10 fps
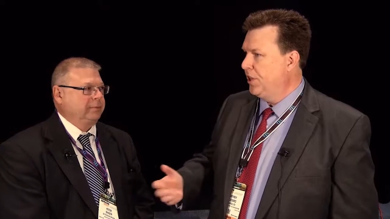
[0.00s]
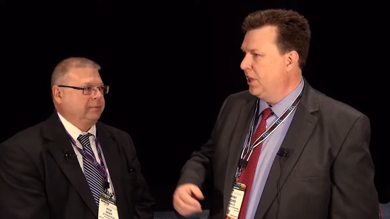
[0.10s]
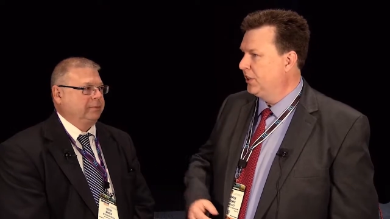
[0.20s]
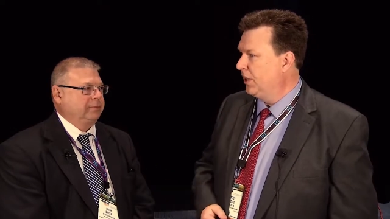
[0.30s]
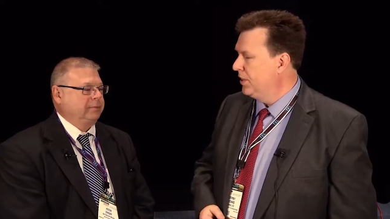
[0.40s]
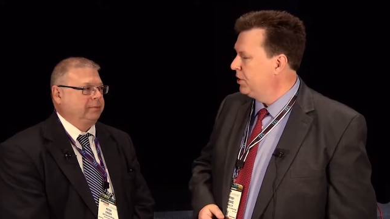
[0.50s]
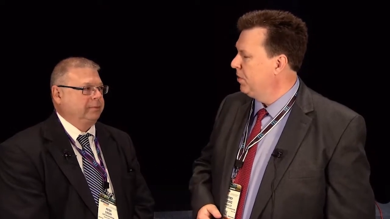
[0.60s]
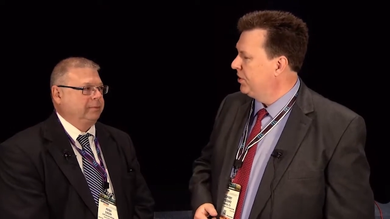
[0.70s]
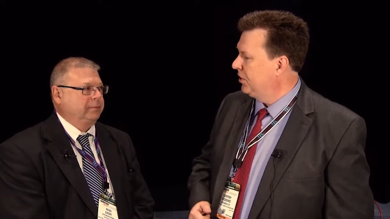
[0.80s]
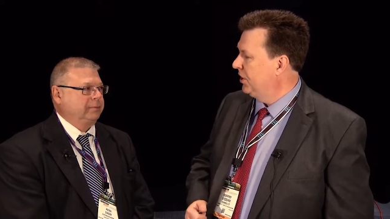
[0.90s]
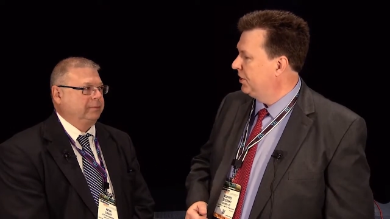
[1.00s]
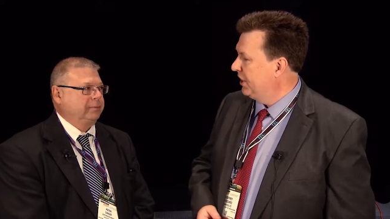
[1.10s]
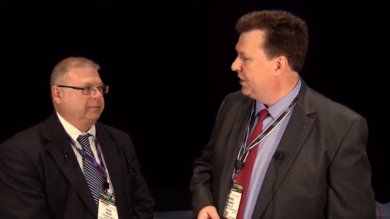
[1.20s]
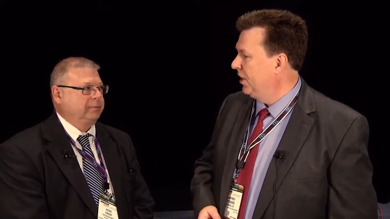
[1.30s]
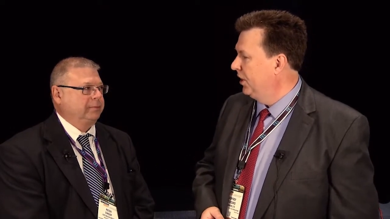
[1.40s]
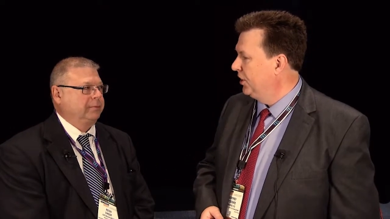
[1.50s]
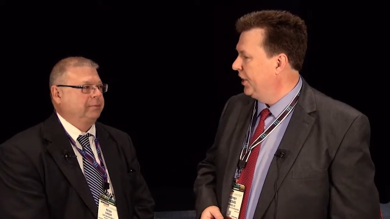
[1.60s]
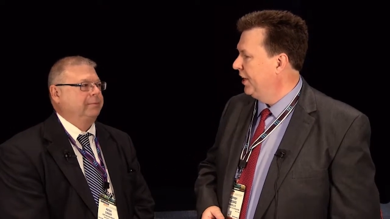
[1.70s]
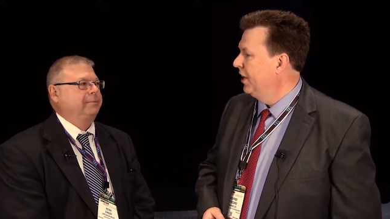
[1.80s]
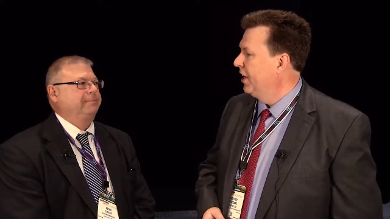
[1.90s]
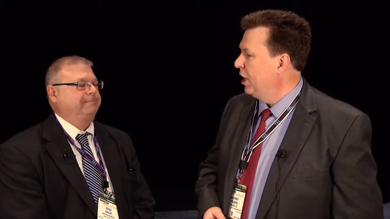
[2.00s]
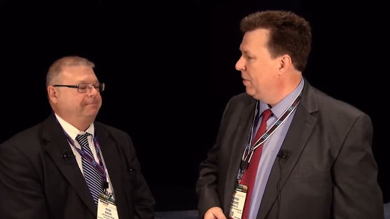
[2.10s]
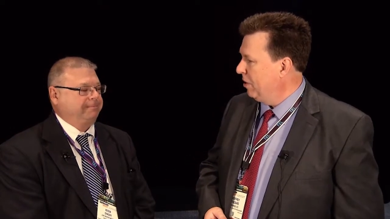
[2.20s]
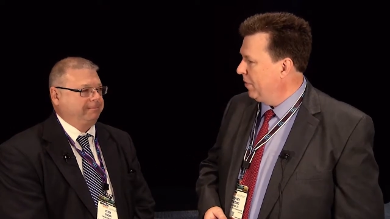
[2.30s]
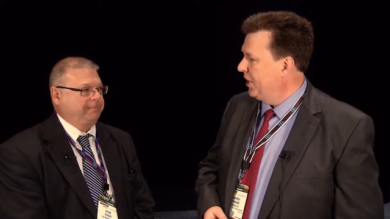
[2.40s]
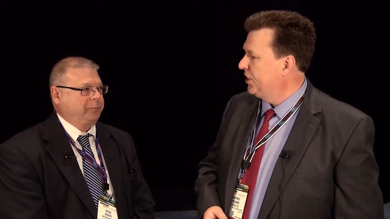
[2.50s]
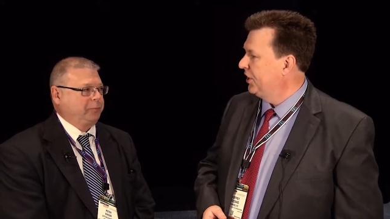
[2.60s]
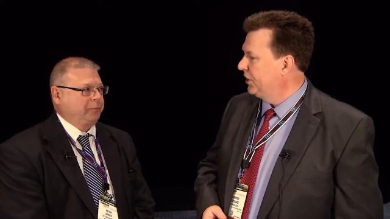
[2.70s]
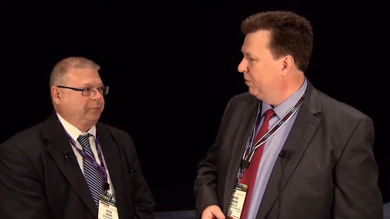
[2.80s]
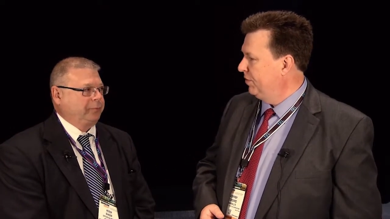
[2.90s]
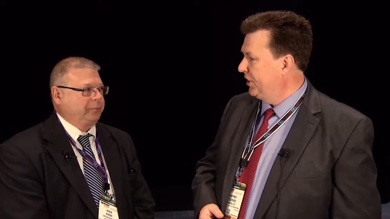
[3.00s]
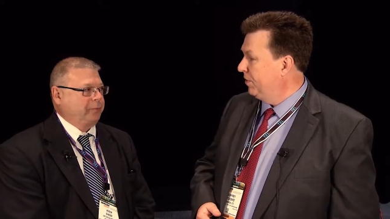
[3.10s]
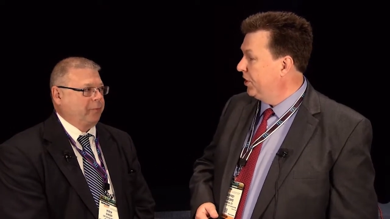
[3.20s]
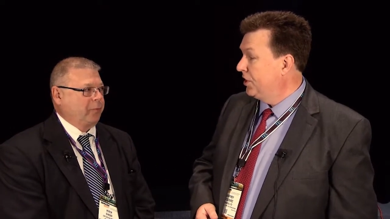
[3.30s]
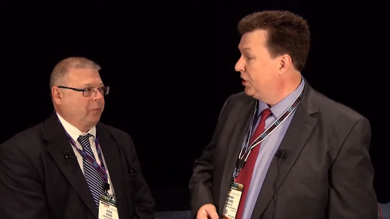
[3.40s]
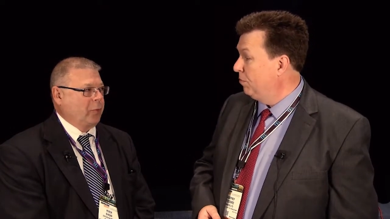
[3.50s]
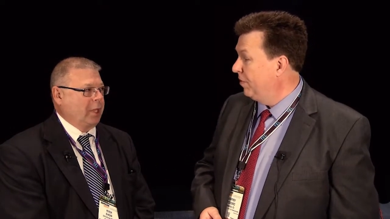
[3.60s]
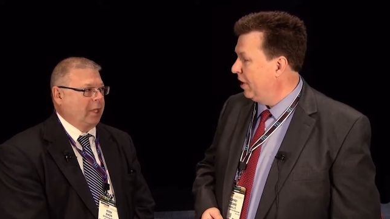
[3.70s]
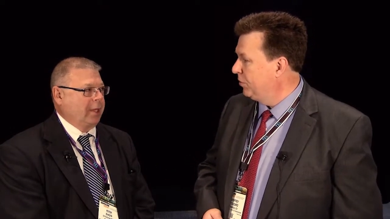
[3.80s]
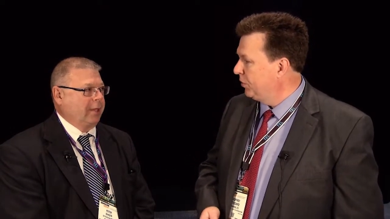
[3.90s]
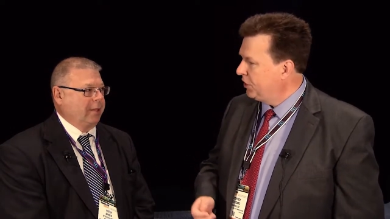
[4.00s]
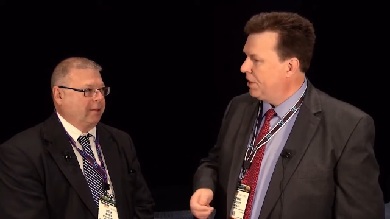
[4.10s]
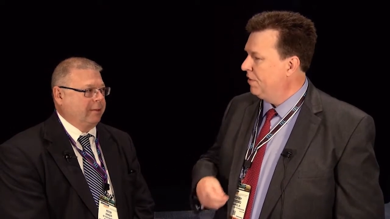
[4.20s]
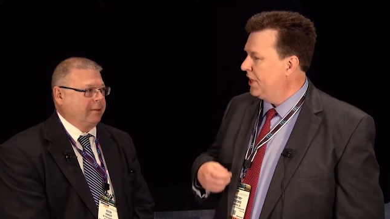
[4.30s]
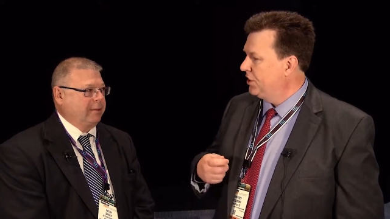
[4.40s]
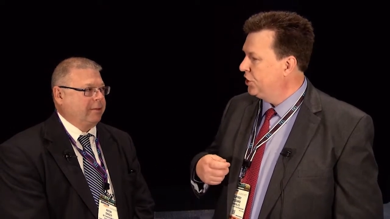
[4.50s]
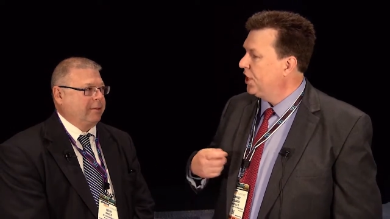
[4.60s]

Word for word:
Speaker 1: an article in this month's Solid State Technology about managing safety in the subfab. So we're trying to raise the